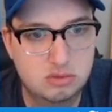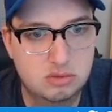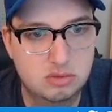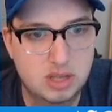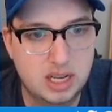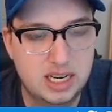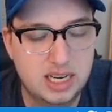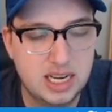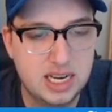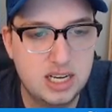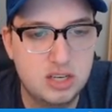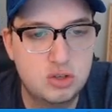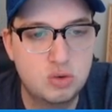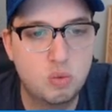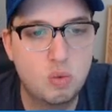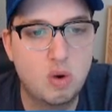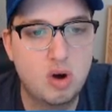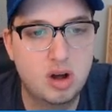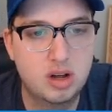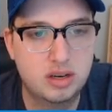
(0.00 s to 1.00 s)
like each
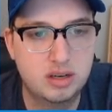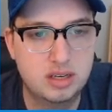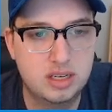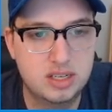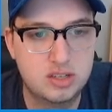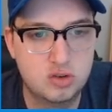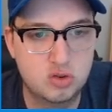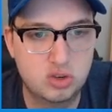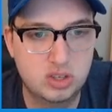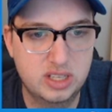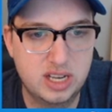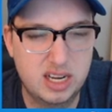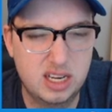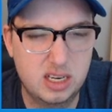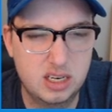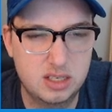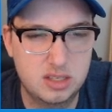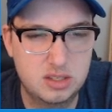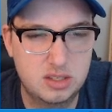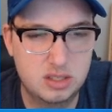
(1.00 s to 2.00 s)
one is
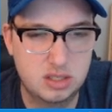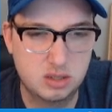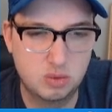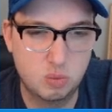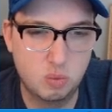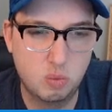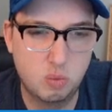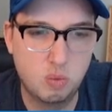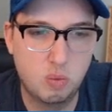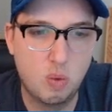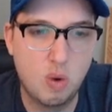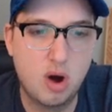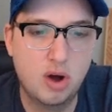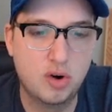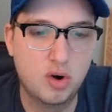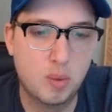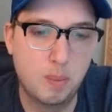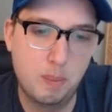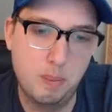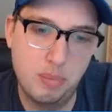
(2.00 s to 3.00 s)
related to one
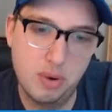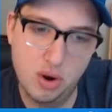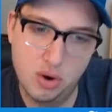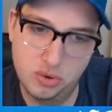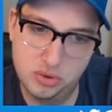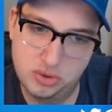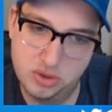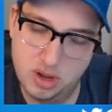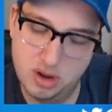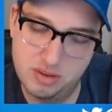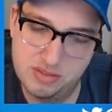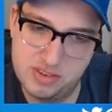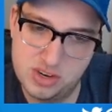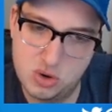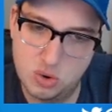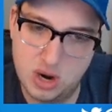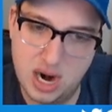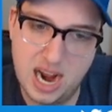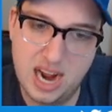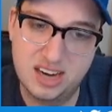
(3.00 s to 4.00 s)
or both of
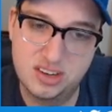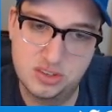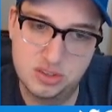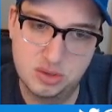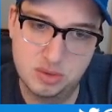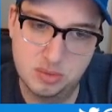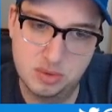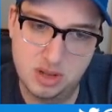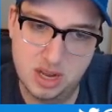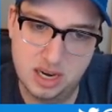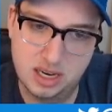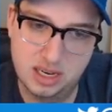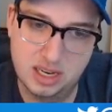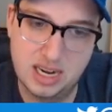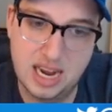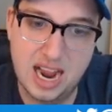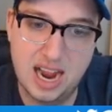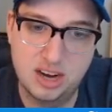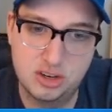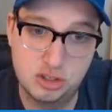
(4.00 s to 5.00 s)
your
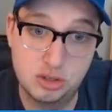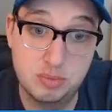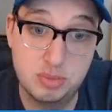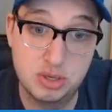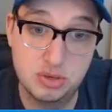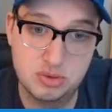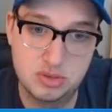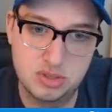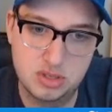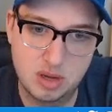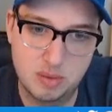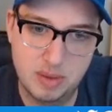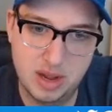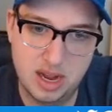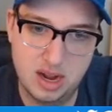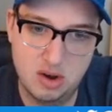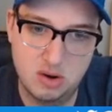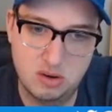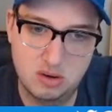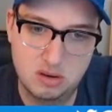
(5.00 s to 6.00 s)
an attribute
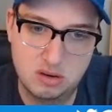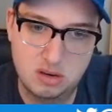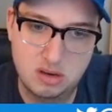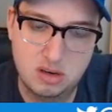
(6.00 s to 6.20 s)
somehow.